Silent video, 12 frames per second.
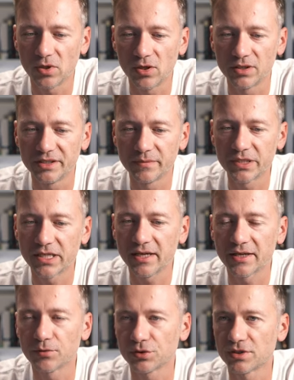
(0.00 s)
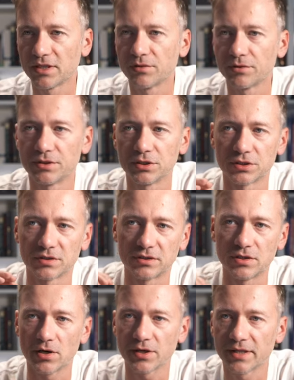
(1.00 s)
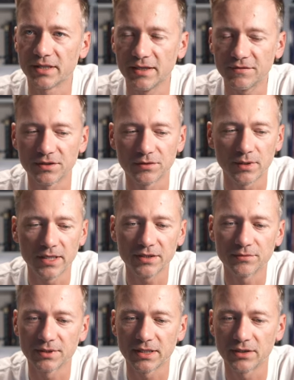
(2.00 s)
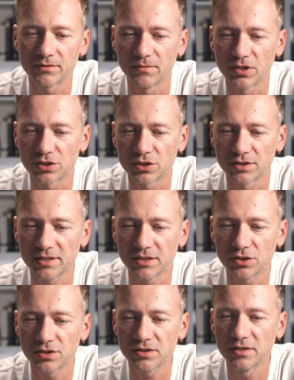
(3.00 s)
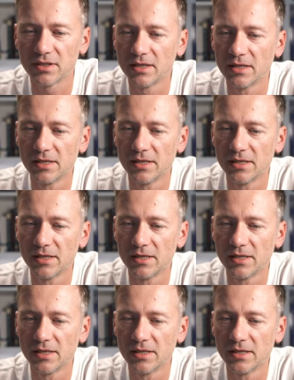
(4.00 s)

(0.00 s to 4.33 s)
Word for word: ball in the beginning it was literally just darting left and right without much intention